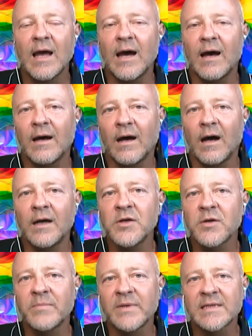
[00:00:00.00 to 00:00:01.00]
uh, on
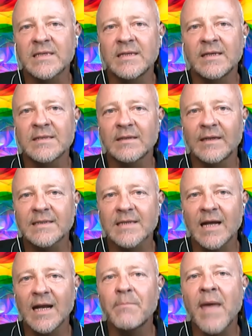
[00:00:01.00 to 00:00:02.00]
your business, let's
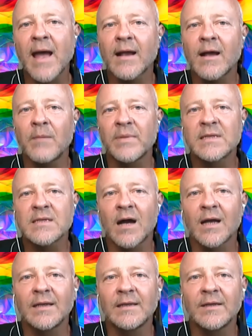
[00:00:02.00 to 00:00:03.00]
kind of back up and
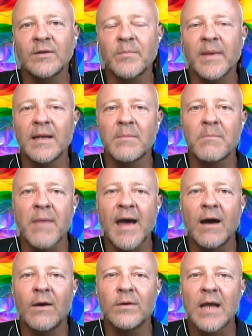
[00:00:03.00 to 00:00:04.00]
talk a little bit
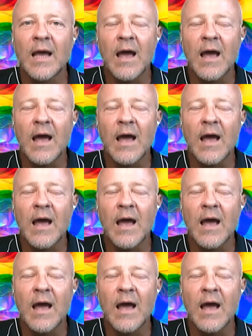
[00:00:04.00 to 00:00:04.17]
about